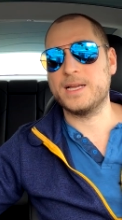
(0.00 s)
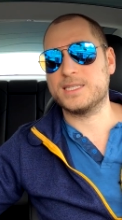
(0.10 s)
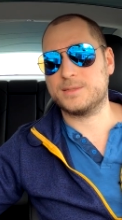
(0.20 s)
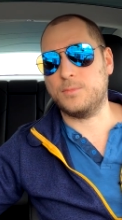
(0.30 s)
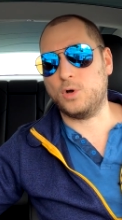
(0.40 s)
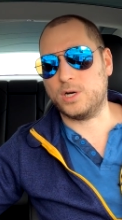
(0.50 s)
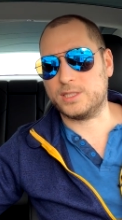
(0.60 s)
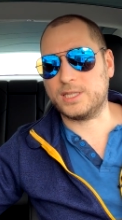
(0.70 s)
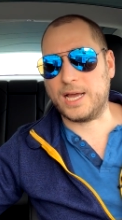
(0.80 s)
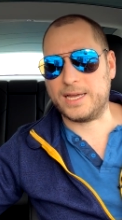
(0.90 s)

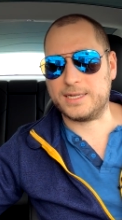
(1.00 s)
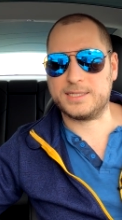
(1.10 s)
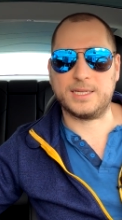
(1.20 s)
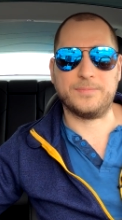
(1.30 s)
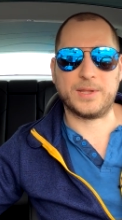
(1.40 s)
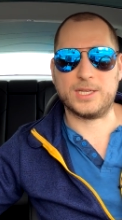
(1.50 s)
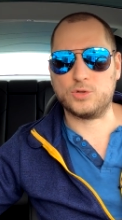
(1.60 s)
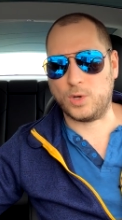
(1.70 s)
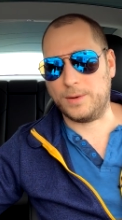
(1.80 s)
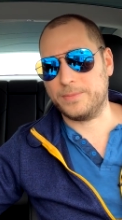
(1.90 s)
smaller tires
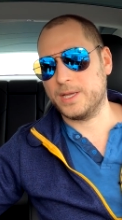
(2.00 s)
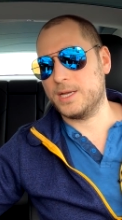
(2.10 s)
as well.